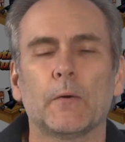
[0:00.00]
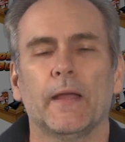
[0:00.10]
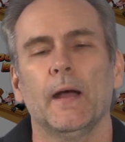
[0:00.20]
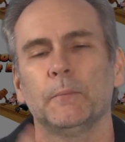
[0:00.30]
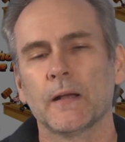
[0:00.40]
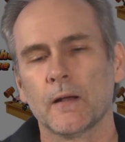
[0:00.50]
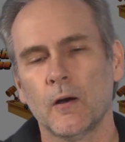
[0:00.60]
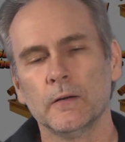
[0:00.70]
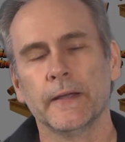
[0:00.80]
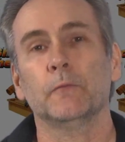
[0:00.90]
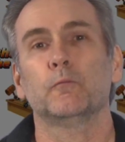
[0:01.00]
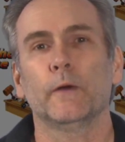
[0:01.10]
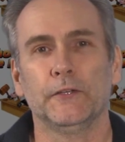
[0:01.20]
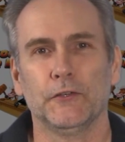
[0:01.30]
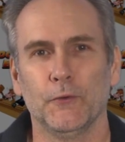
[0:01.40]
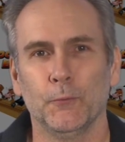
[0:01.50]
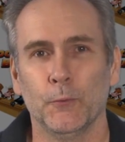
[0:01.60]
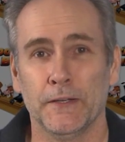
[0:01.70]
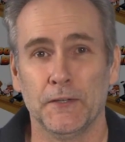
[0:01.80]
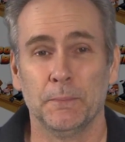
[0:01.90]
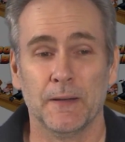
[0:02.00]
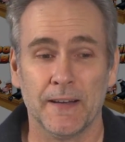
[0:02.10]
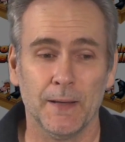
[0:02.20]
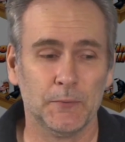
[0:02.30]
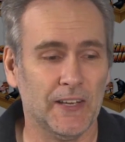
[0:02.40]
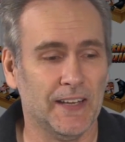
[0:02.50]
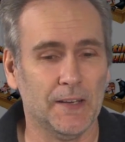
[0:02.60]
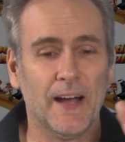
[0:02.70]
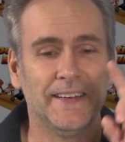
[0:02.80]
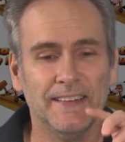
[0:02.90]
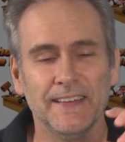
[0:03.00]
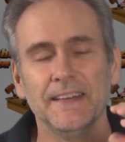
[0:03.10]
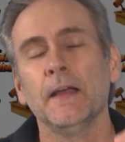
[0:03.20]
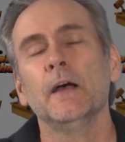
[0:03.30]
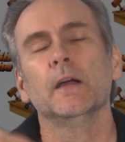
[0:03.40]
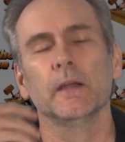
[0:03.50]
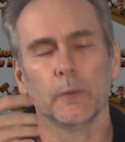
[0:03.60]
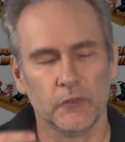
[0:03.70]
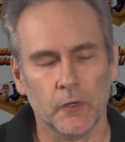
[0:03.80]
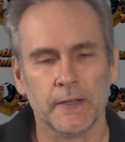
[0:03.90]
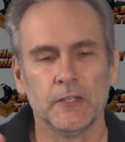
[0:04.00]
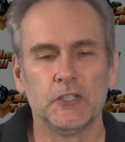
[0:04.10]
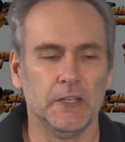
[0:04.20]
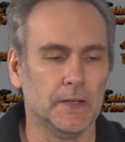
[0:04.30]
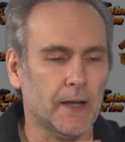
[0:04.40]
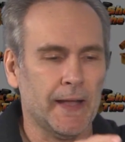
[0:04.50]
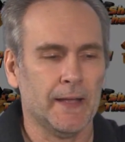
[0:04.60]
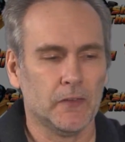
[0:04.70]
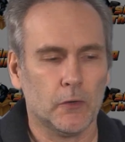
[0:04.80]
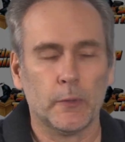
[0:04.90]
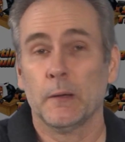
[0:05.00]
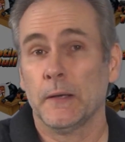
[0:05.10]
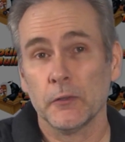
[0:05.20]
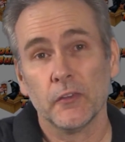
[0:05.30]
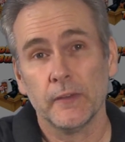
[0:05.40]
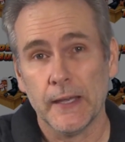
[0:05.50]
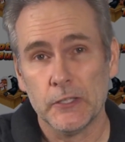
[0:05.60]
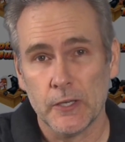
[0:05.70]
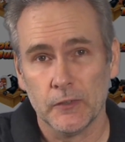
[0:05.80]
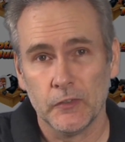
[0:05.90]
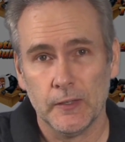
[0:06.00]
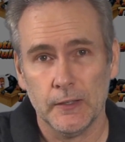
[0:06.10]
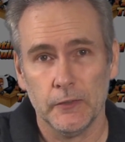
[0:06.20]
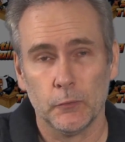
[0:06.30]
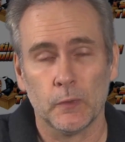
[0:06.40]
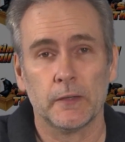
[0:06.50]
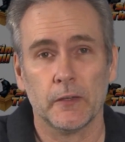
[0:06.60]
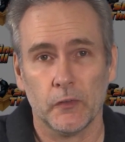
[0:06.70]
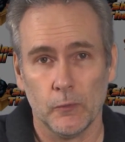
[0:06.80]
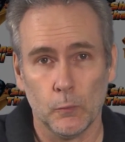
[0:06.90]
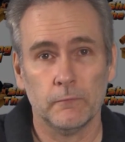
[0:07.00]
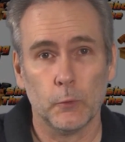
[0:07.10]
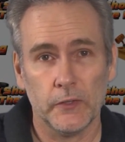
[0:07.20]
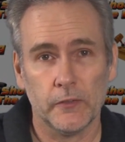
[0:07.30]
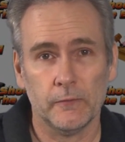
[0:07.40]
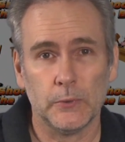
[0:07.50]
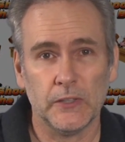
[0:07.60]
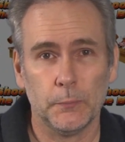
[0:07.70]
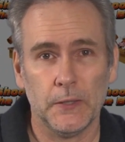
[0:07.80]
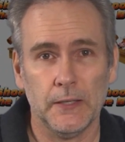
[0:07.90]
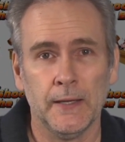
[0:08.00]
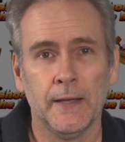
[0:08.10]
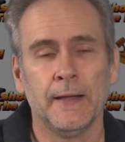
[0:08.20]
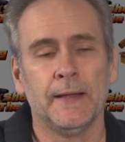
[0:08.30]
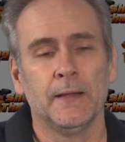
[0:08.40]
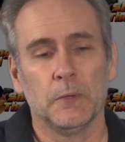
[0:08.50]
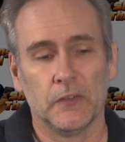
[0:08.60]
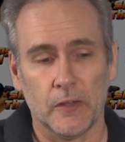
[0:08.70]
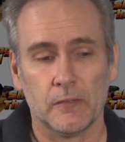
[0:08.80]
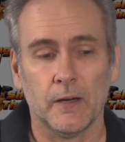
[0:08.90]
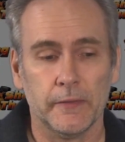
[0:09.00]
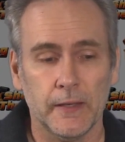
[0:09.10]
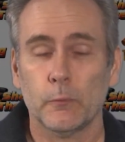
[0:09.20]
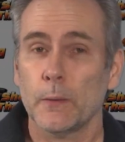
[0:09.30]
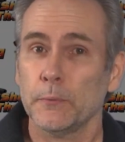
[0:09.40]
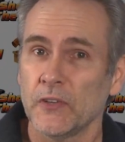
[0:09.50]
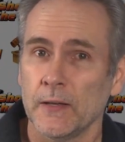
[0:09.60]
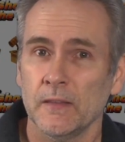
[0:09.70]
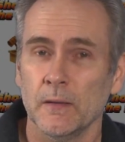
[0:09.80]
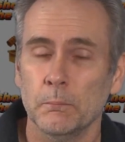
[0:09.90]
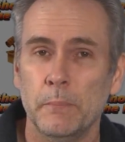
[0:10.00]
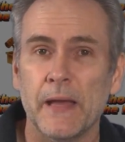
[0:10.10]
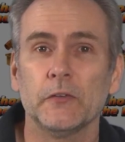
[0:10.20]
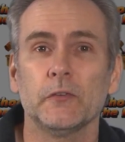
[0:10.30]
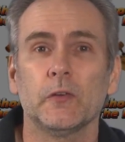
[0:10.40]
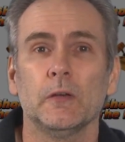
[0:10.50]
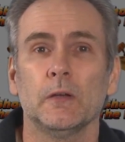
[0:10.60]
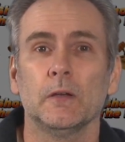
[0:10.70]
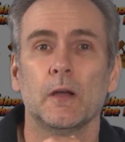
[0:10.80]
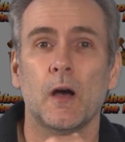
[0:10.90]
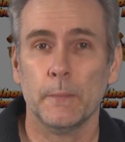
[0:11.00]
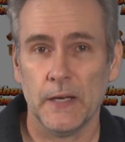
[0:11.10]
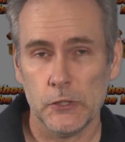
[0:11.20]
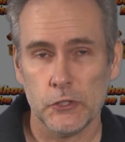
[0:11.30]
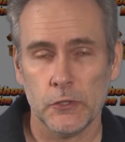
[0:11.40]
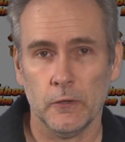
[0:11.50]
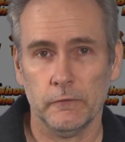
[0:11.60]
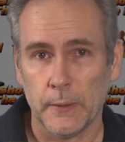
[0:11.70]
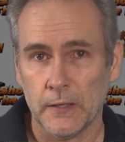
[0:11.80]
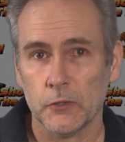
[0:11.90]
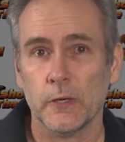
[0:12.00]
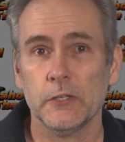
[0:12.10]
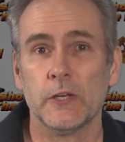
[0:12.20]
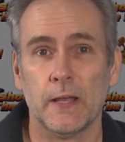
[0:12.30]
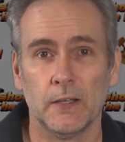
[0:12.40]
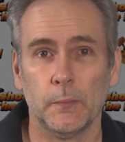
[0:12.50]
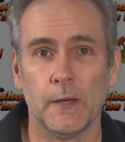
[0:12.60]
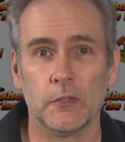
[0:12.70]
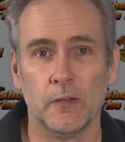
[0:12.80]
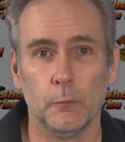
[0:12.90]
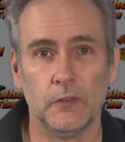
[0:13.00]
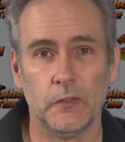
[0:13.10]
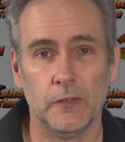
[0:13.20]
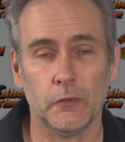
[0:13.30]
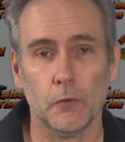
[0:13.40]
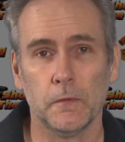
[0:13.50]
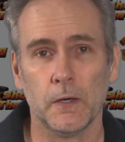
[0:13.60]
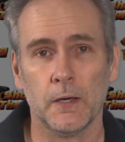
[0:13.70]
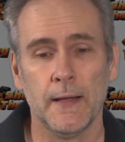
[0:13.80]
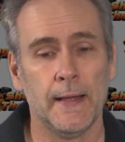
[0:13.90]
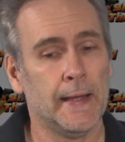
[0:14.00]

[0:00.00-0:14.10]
okay, I'm not calling Ranger the winner, but I am saying, you know, I did, it was tongue in cheek. I handed the crown out to the HSTs when I tested the 147 plus P because I thought they represented the best combination of penetration and expansion that we'd seen so far.